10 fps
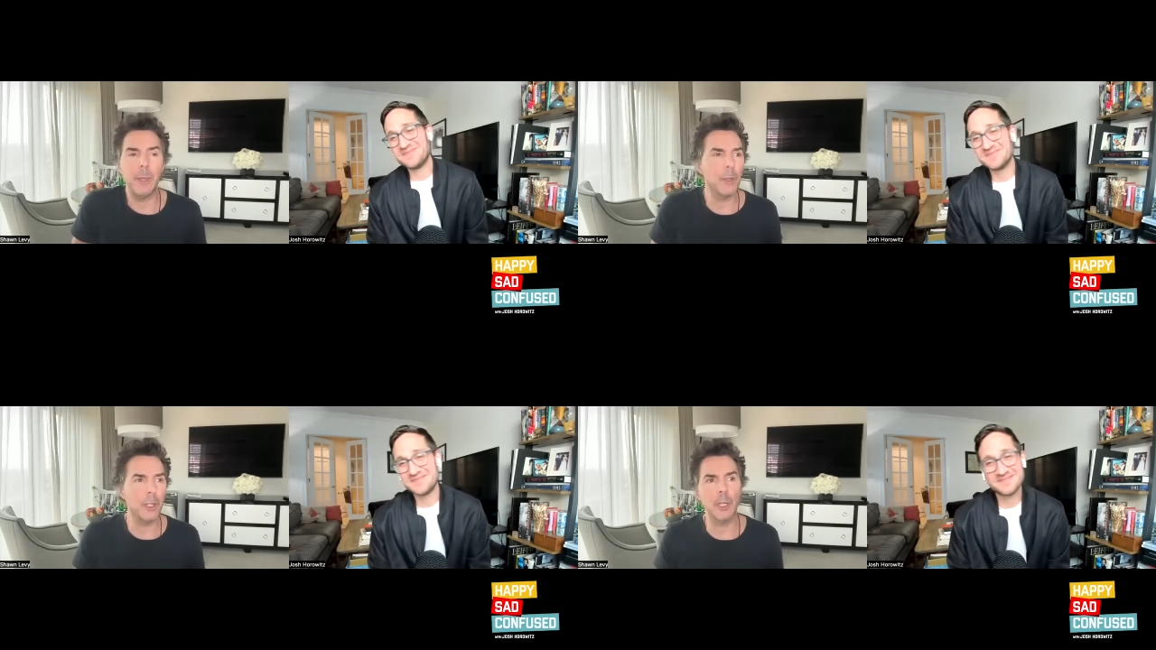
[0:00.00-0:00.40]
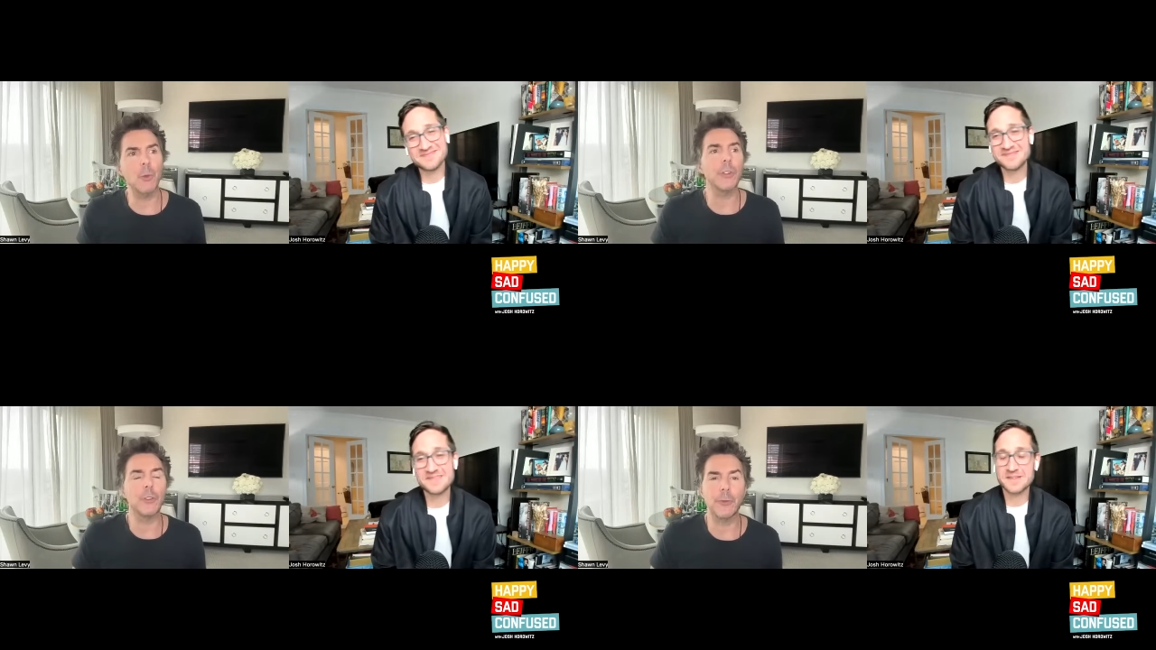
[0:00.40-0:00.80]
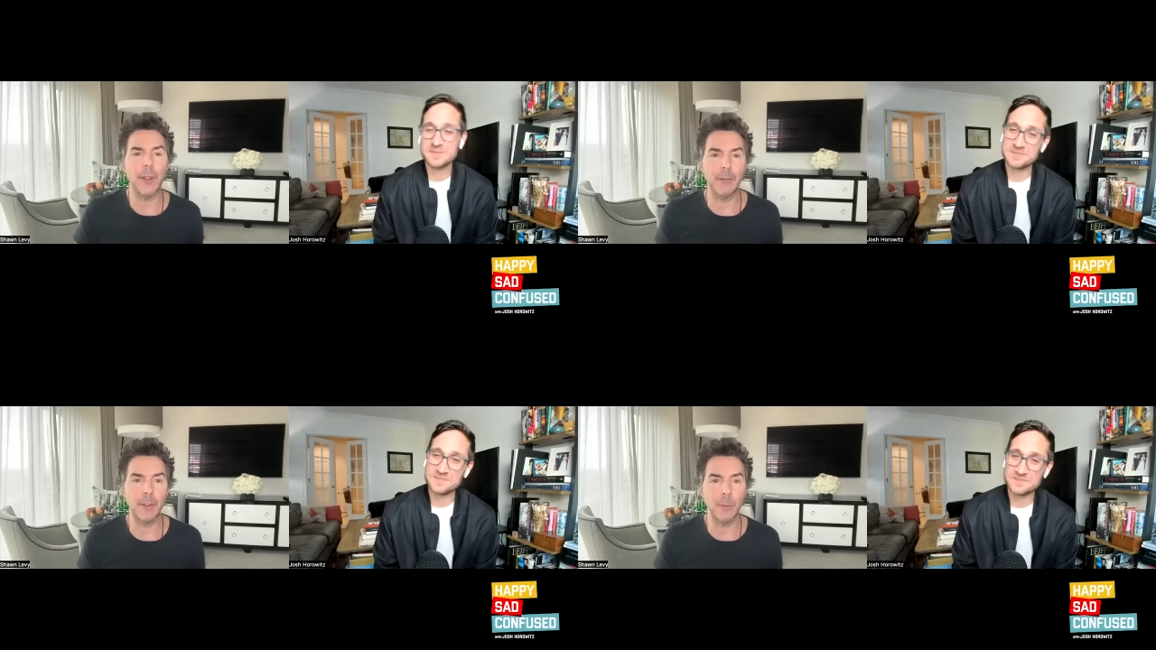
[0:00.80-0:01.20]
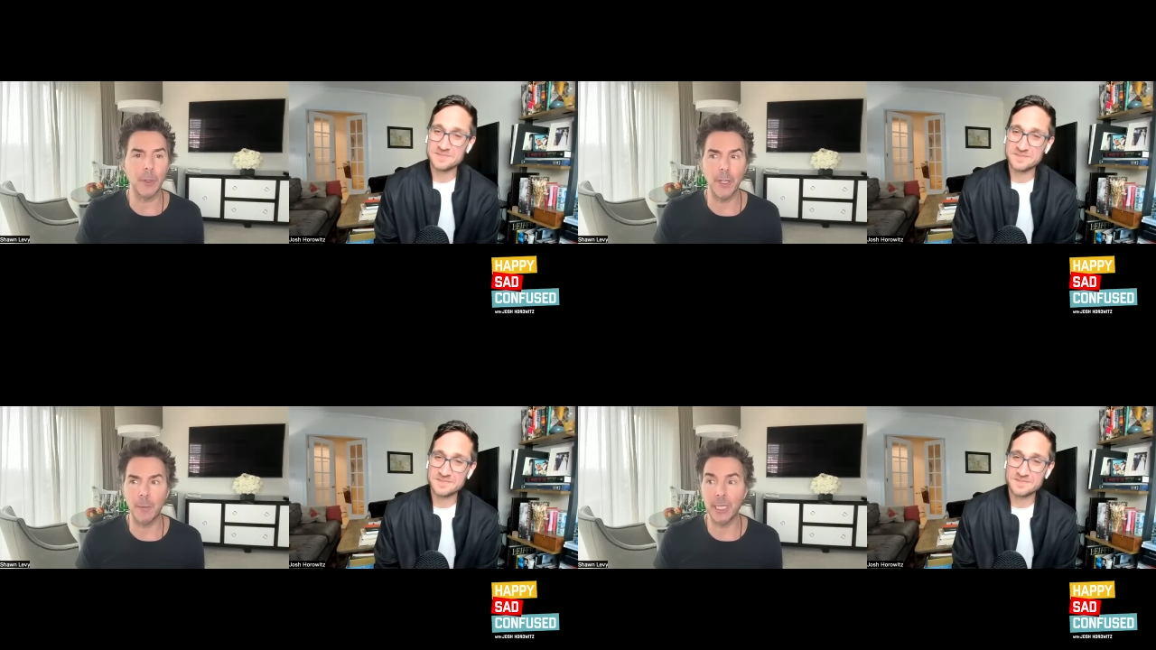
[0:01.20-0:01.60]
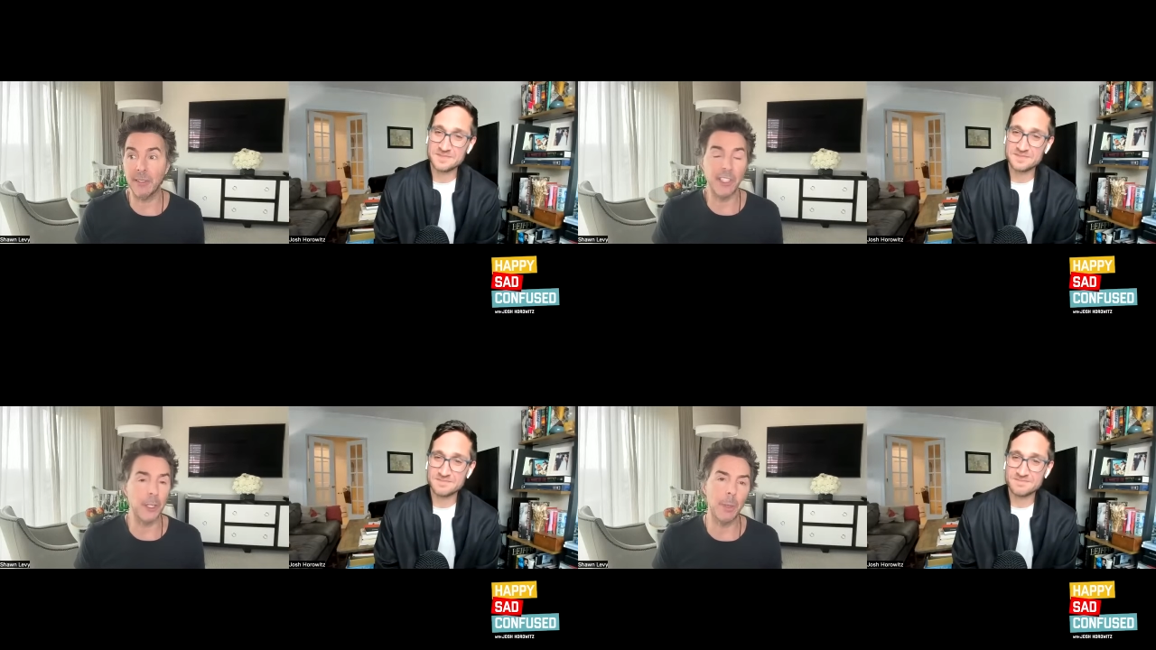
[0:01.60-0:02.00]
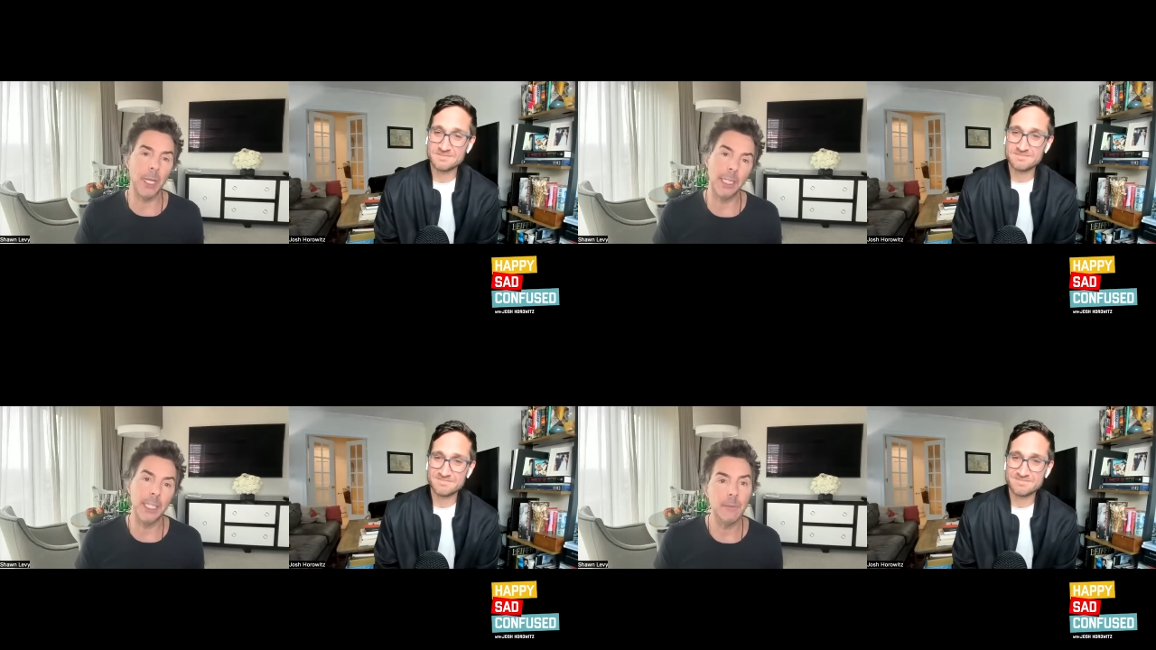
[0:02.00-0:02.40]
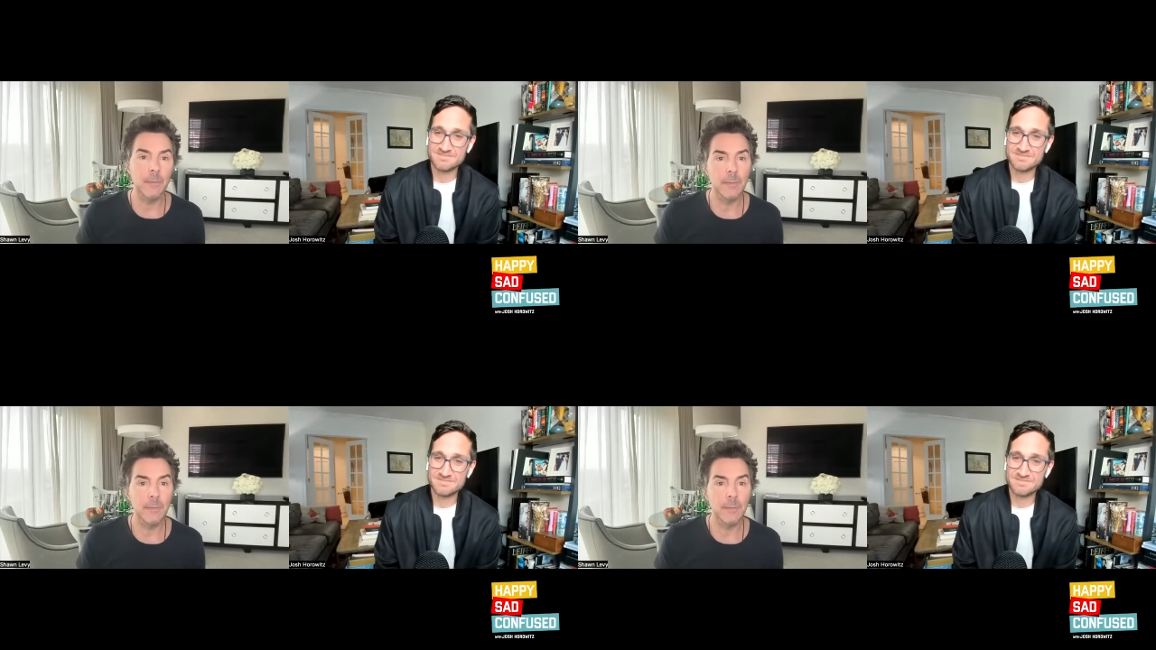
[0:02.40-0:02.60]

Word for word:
Speaker 1: people, they're like, "What's your favorite movie?" I'm like, "Dear Billy."